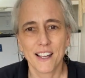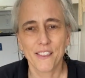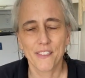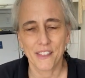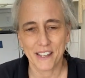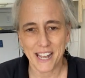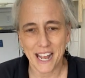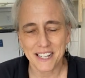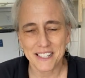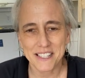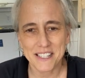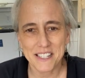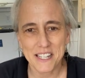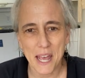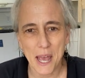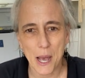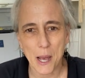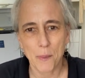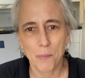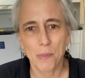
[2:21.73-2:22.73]
The next
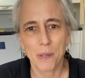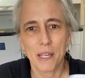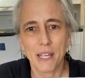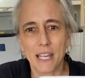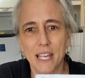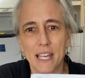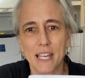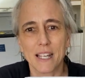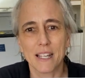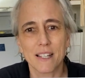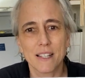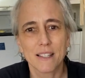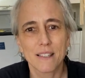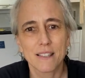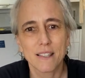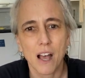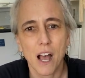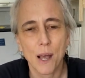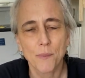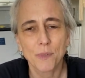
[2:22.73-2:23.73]
step
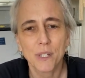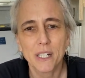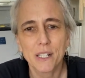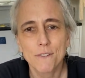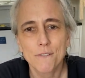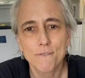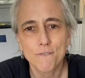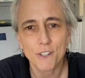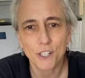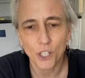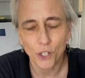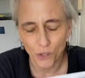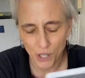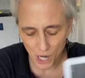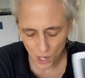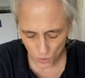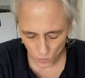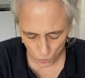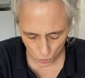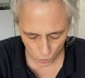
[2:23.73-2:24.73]
is I'm gonna figure
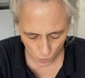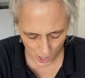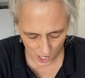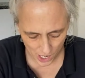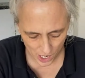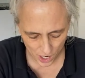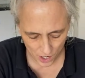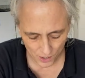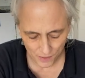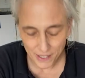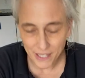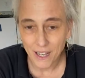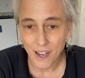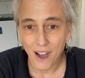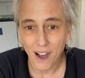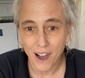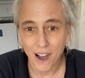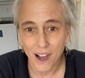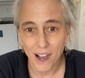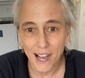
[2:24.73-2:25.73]
out where the
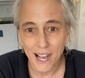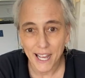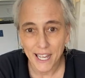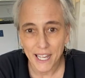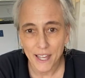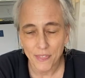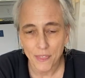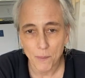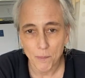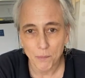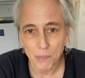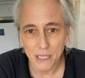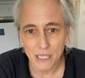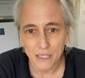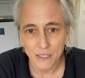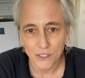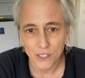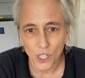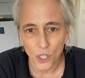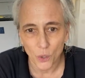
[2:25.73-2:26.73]
eye and the
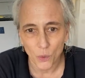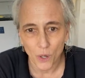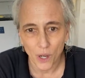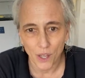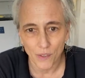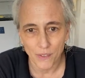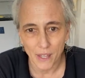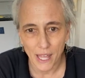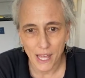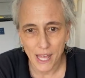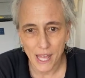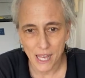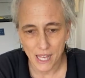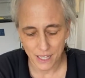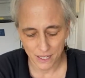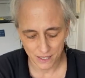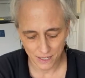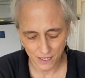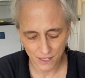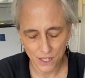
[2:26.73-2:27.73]
beak go on the
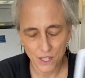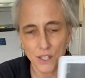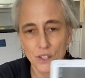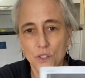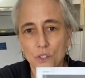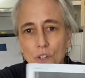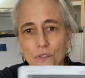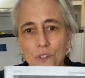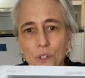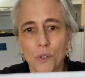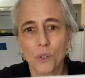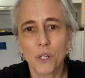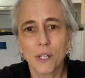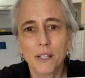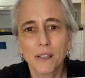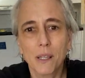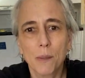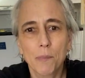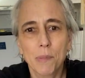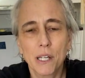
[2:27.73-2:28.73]
head. So if you look
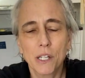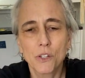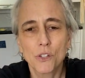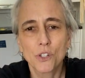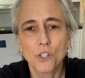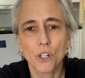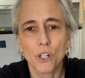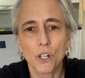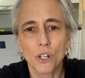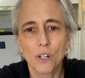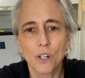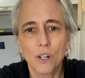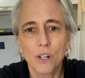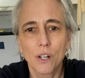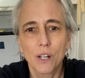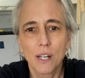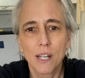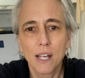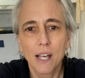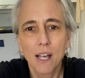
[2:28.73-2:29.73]
at the picture,
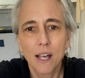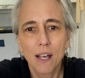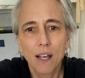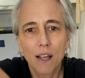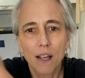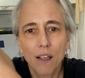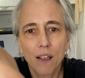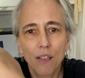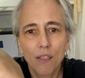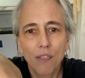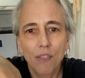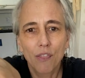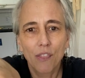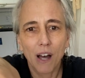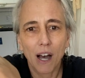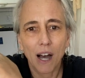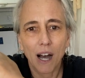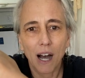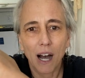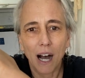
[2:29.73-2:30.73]

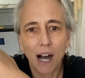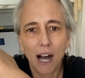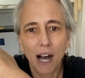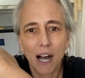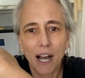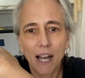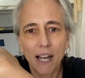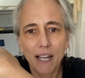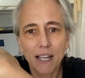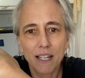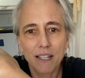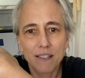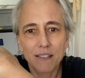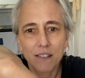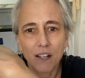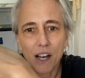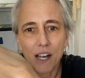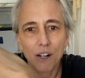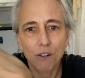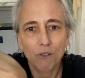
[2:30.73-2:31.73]
the eye is
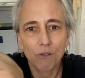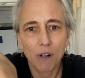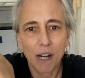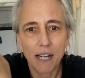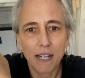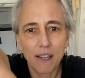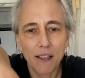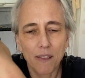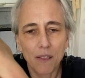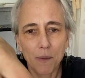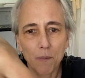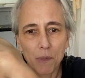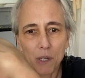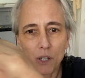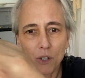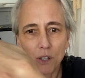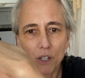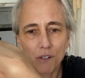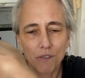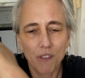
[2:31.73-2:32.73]
kind of right in the
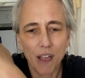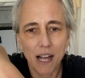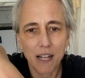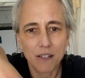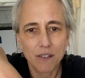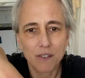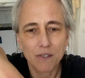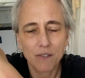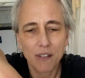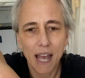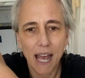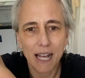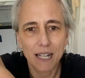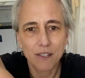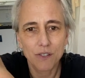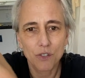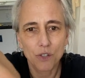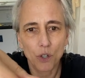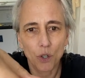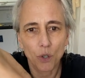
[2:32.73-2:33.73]
middle of that
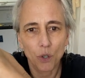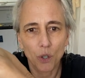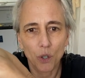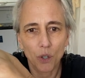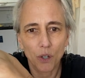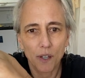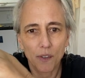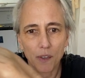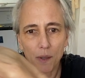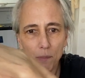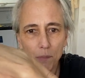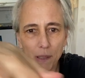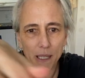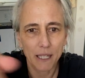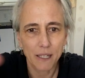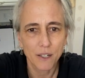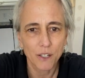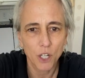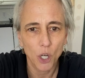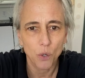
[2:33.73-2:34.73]
head circle and the
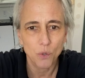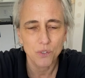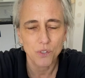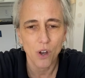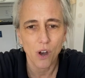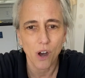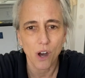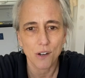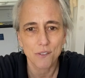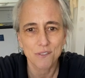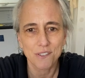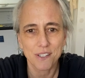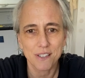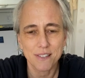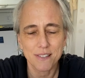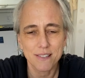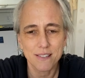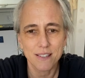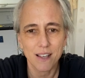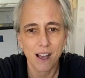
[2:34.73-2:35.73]
beak goes off to
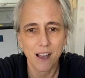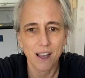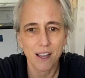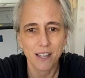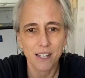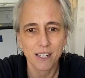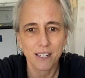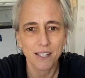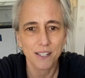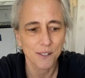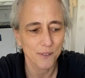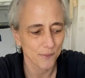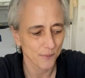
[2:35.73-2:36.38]
the side.